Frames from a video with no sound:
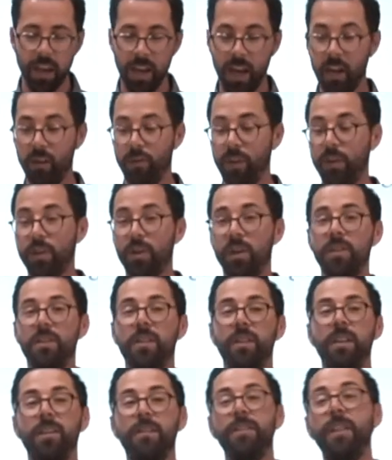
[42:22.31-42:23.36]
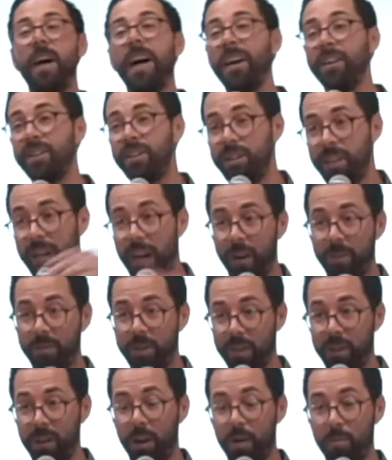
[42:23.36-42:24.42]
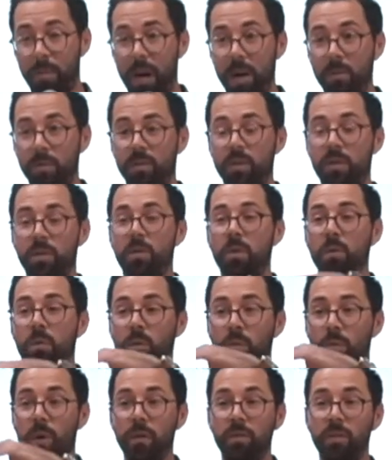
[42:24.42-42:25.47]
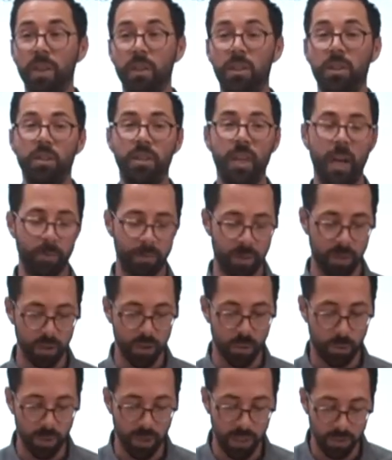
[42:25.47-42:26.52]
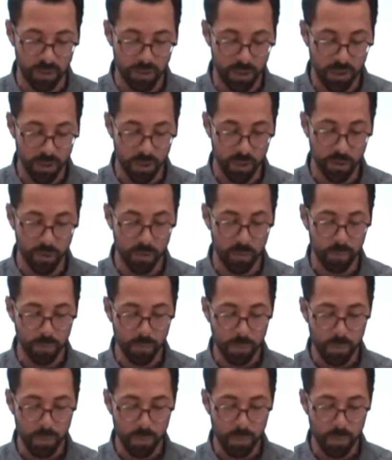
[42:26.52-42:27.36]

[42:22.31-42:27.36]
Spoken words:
And if you turn to the last chapter in our Bibles, Revelation chapter 22,